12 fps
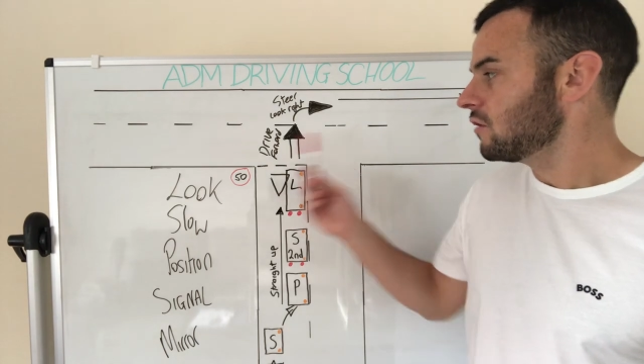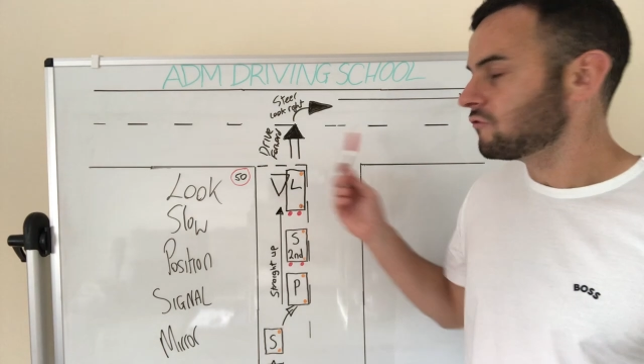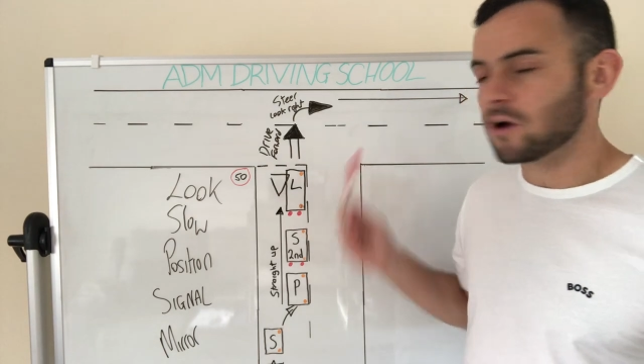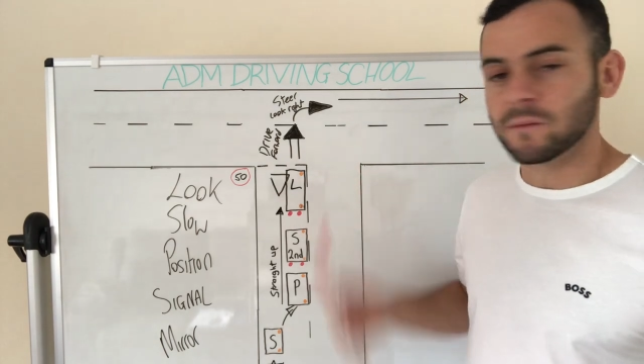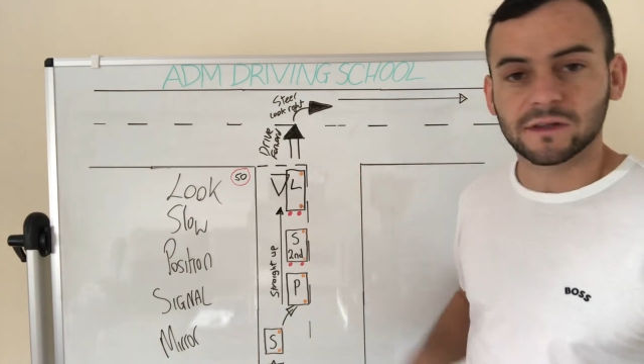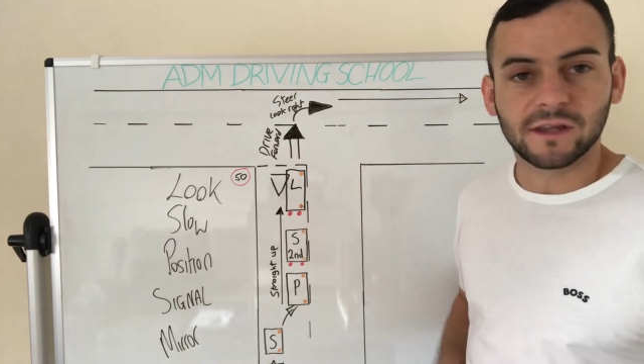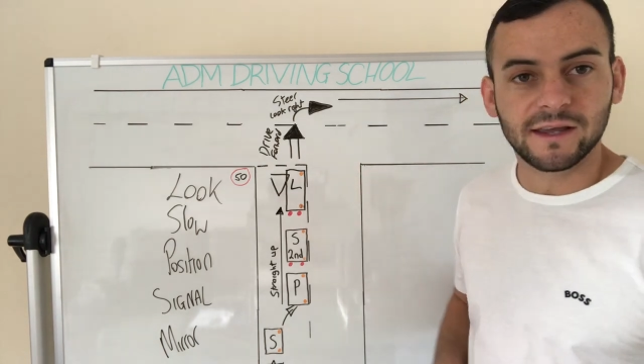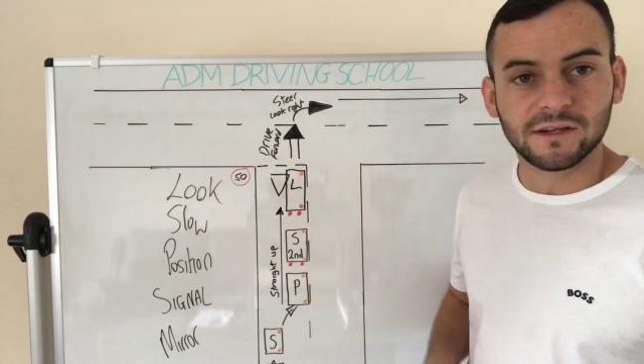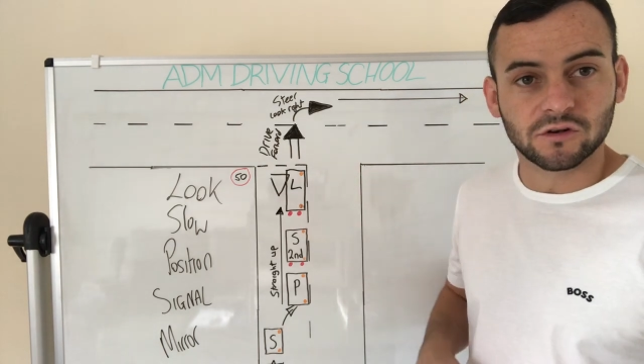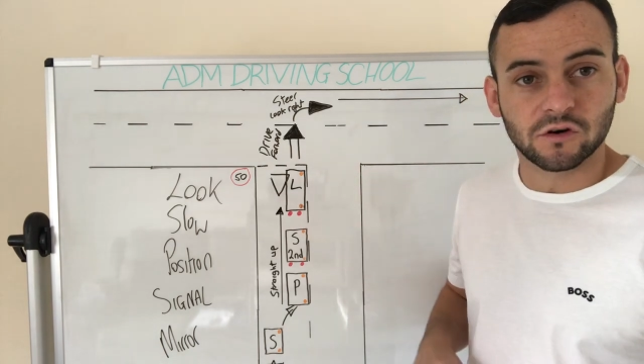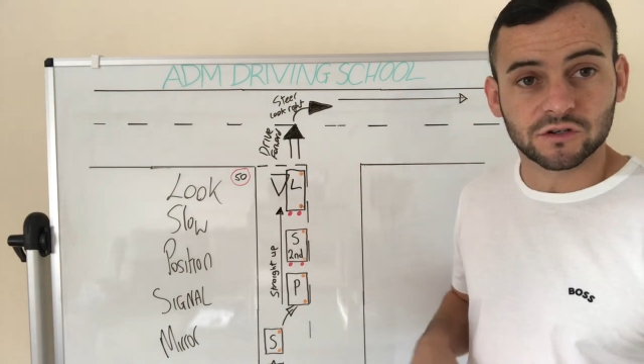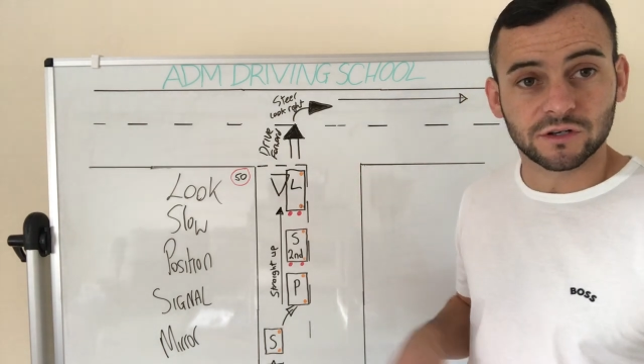from a
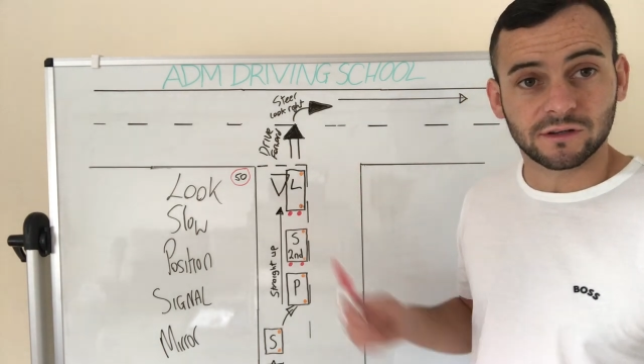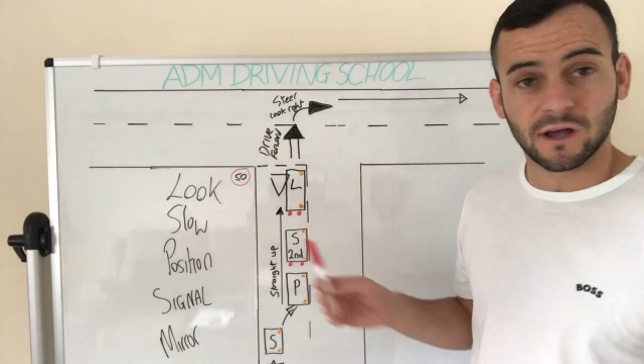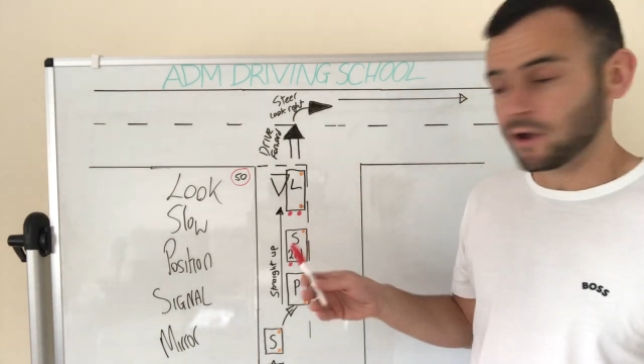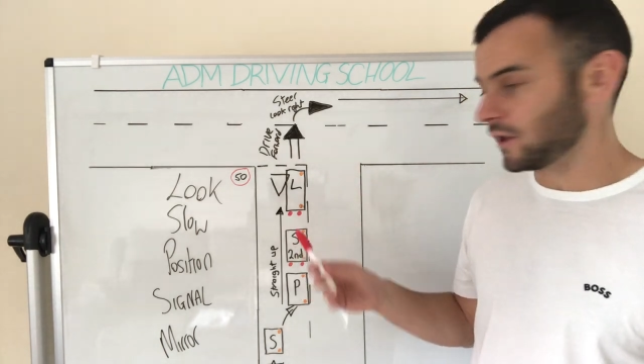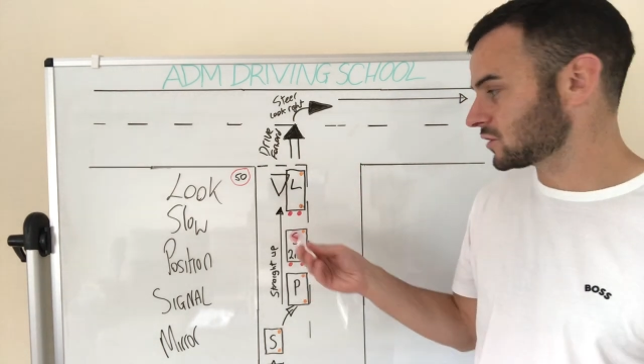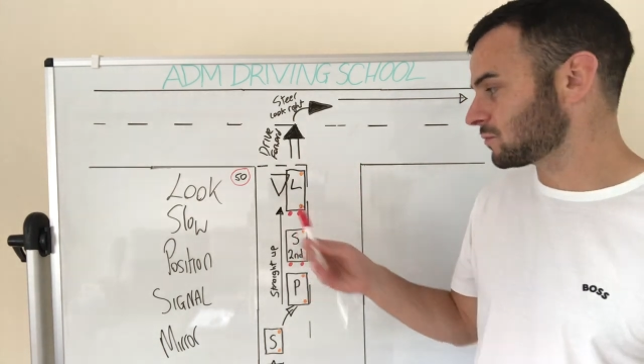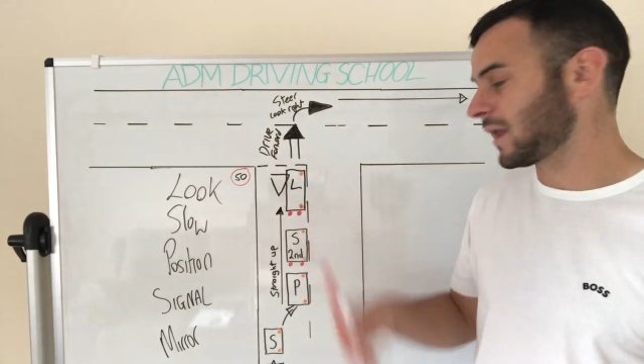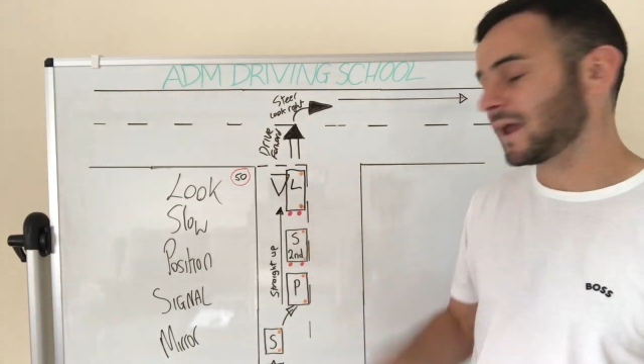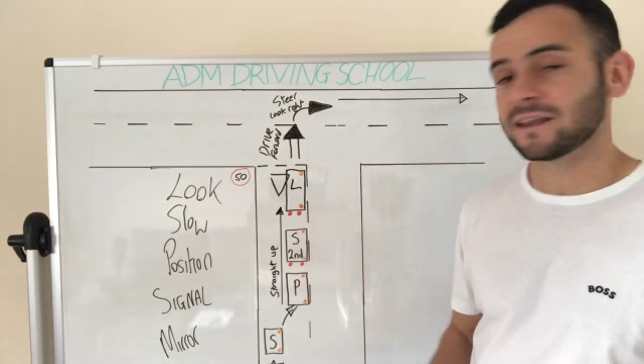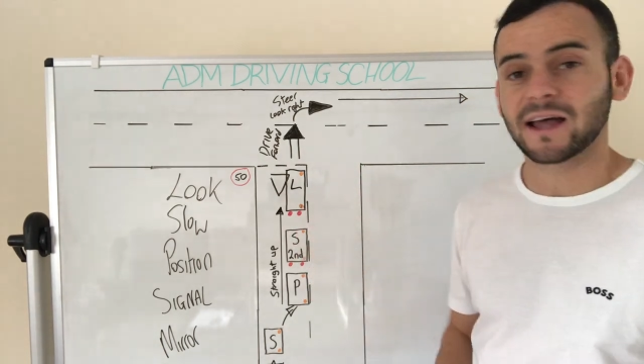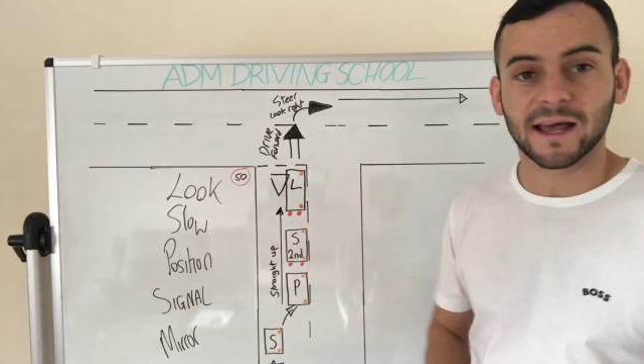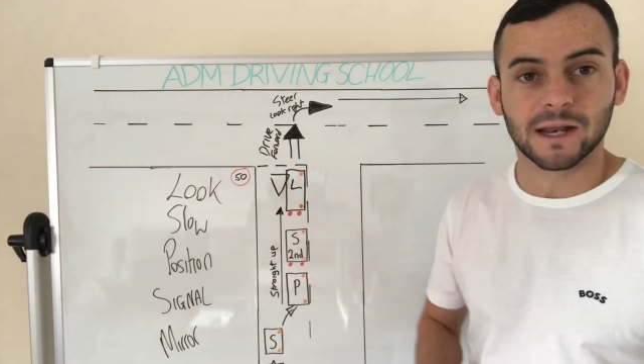T-junction, I
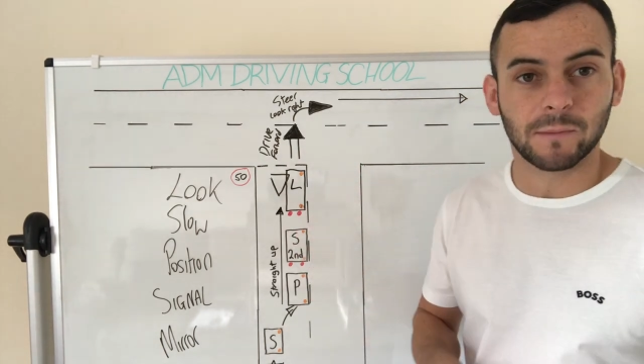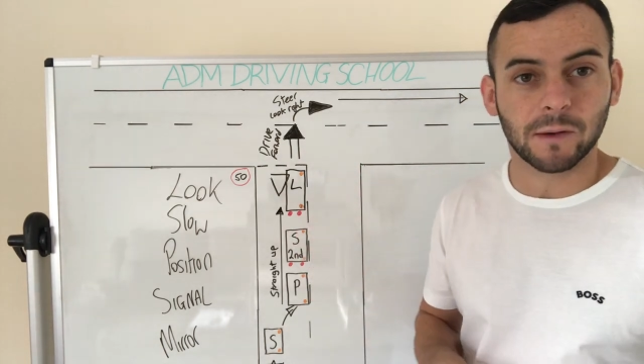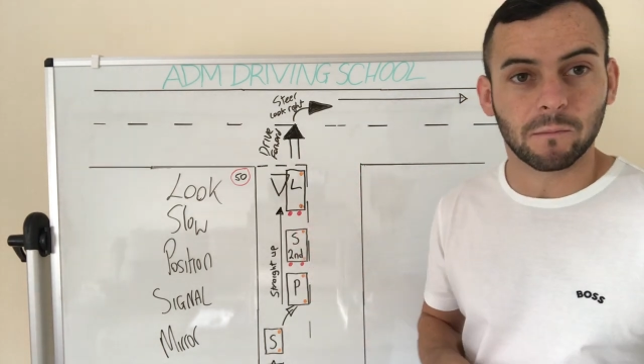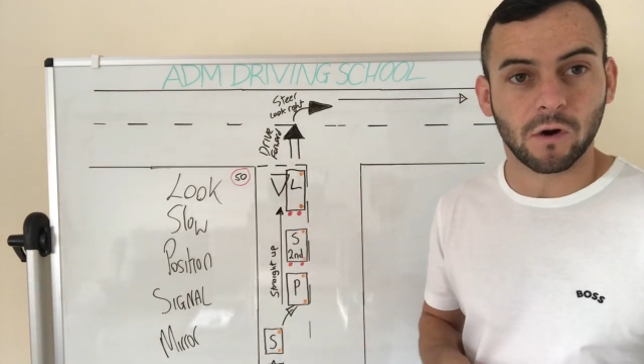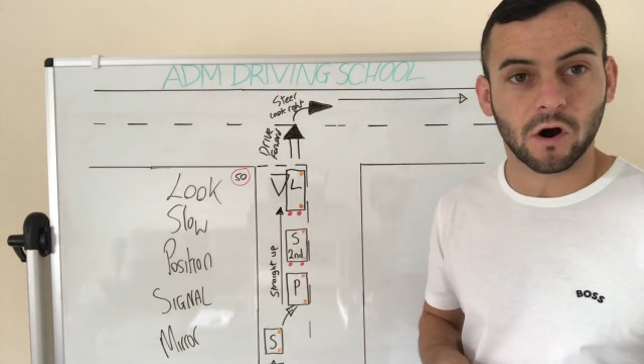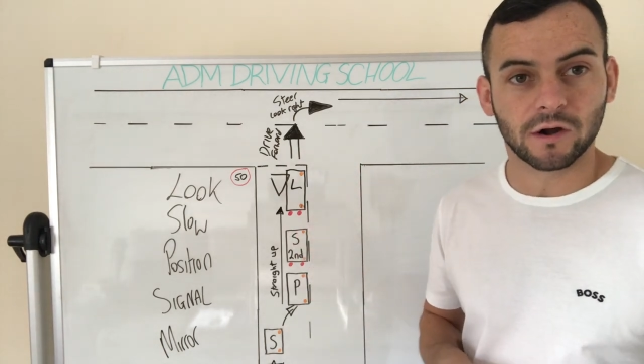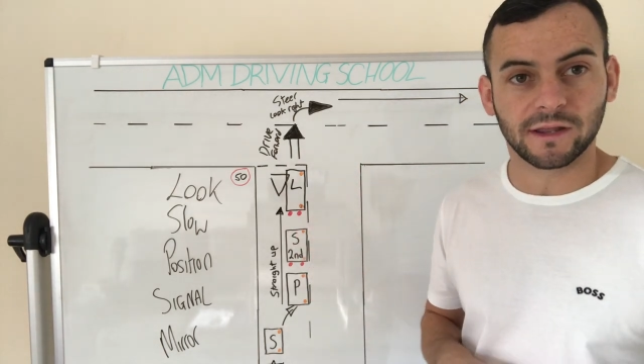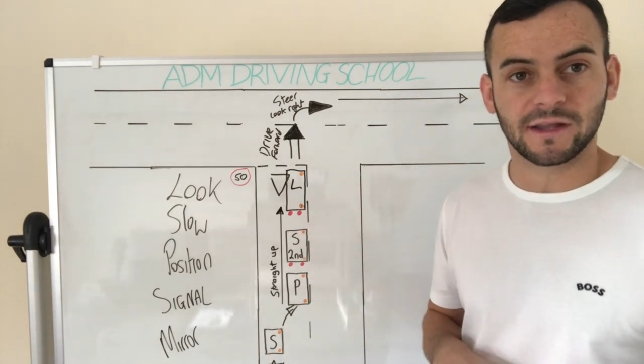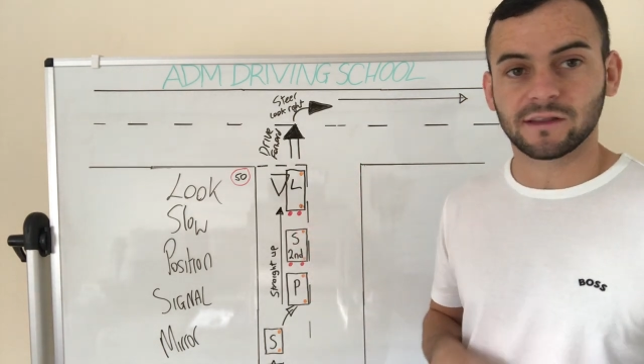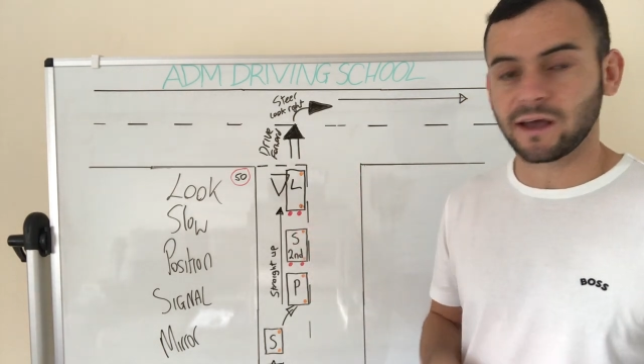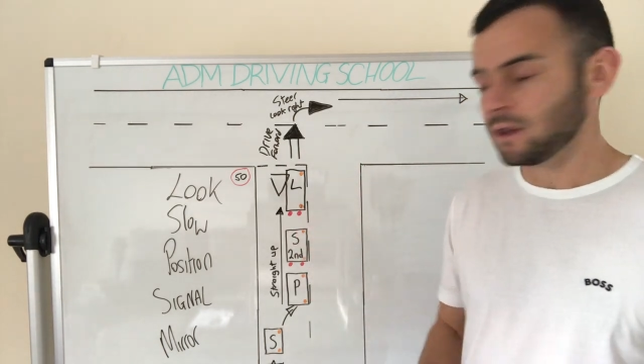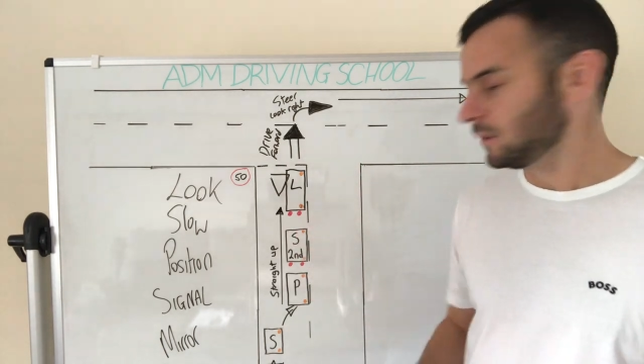explained that in a bit more
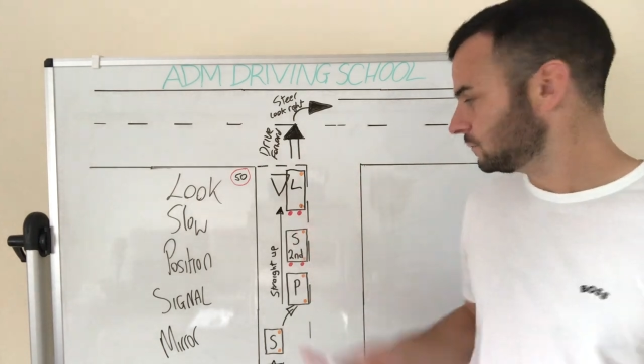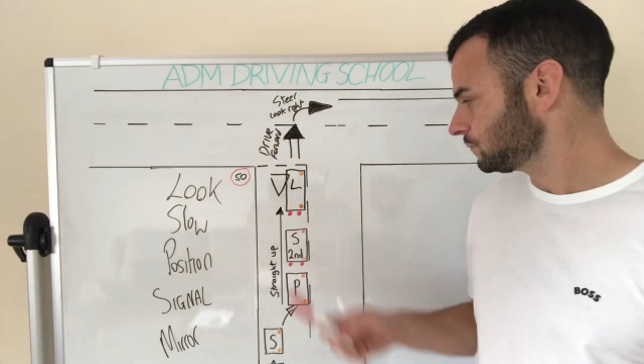detail.